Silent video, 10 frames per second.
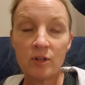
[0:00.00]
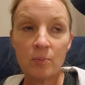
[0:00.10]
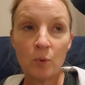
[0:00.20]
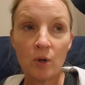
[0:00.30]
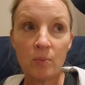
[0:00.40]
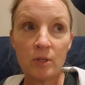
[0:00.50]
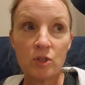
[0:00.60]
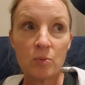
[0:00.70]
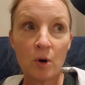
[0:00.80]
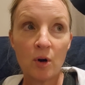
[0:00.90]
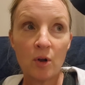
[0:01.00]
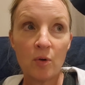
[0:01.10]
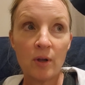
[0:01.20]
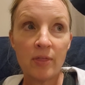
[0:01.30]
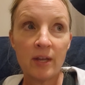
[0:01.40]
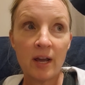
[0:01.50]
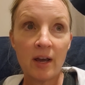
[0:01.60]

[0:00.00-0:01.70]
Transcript: an appointment tomorrow and then